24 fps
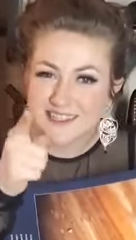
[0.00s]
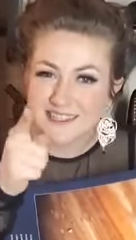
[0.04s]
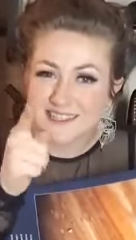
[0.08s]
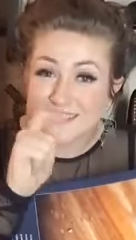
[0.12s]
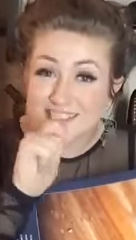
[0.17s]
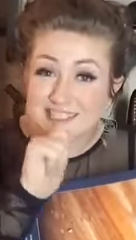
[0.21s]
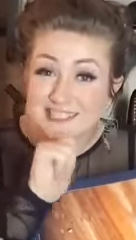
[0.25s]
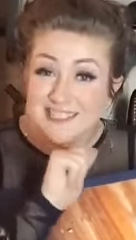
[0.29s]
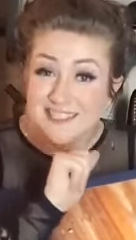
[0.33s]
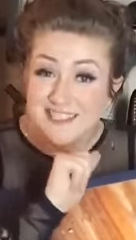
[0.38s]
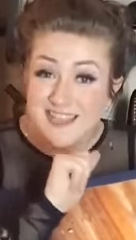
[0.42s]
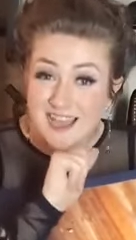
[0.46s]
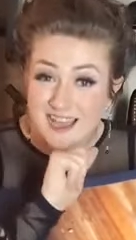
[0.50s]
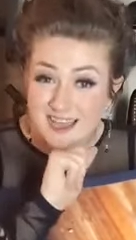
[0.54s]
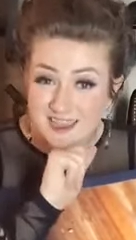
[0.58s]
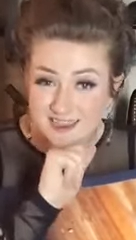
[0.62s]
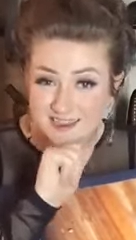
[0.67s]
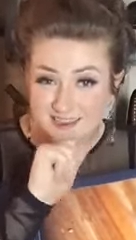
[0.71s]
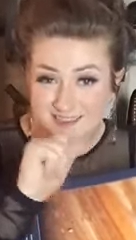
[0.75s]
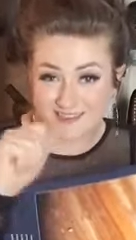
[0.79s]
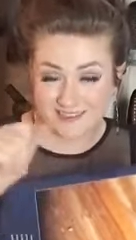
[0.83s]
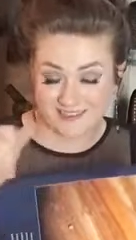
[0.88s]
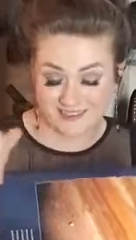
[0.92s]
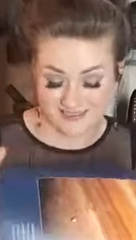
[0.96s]

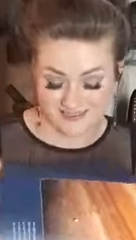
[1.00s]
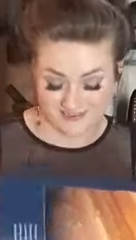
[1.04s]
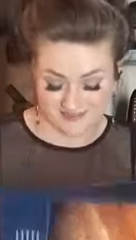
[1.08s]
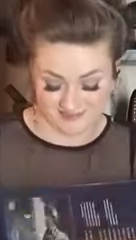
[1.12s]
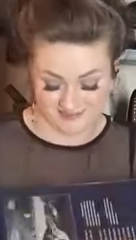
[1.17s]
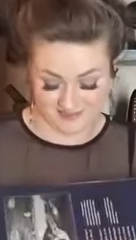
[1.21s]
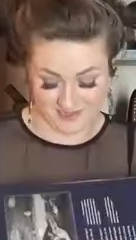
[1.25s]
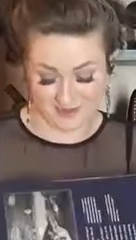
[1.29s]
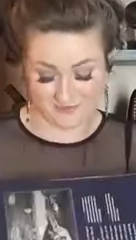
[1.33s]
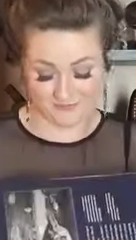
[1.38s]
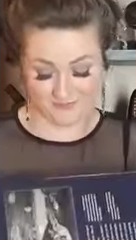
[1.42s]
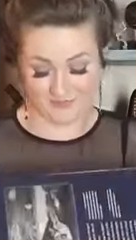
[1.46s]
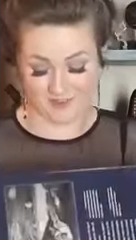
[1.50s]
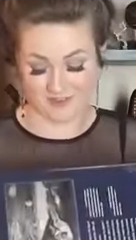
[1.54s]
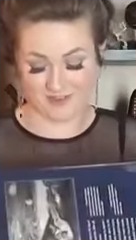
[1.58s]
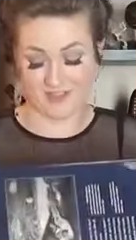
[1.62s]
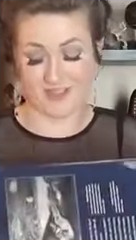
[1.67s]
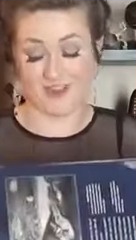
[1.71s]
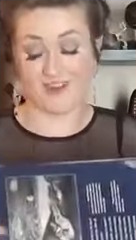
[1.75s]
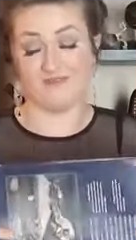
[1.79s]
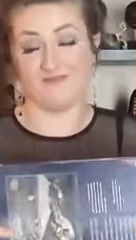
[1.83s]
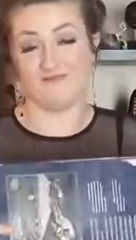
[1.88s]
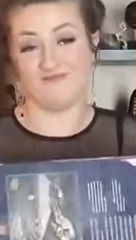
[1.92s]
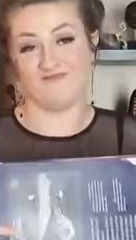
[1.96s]
Science. Yep, right
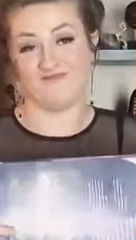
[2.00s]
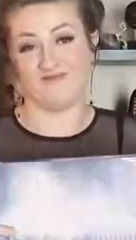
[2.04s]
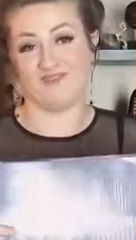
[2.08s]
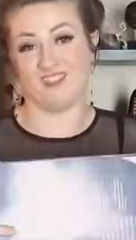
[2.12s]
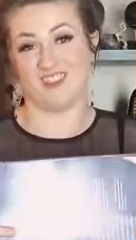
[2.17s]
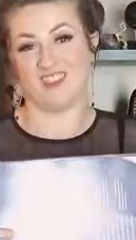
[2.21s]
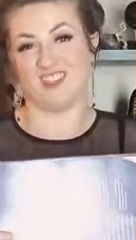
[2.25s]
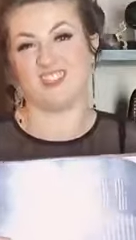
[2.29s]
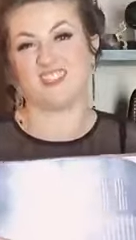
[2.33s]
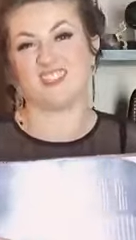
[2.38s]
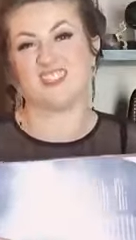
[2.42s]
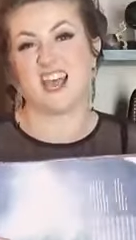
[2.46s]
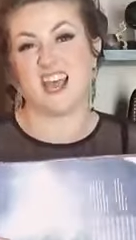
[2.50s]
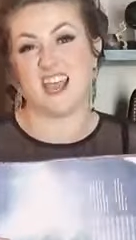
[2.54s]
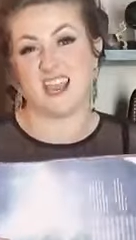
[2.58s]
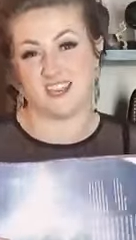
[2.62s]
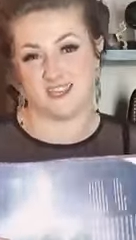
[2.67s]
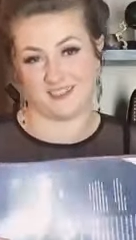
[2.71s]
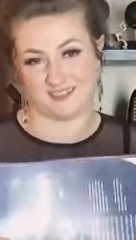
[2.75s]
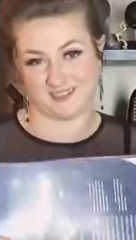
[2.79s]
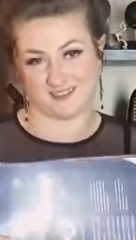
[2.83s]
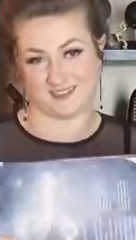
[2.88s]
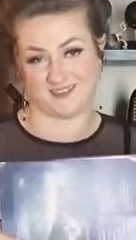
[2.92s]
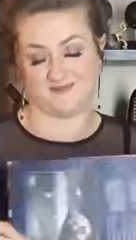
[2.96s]
there.
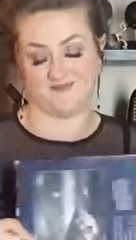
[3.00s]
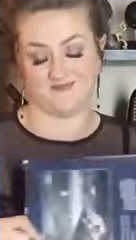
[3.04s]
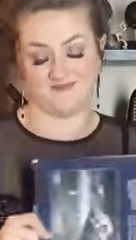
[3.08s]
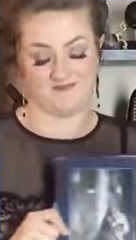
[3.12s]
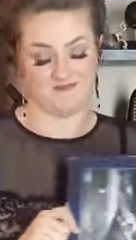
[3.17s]
Science.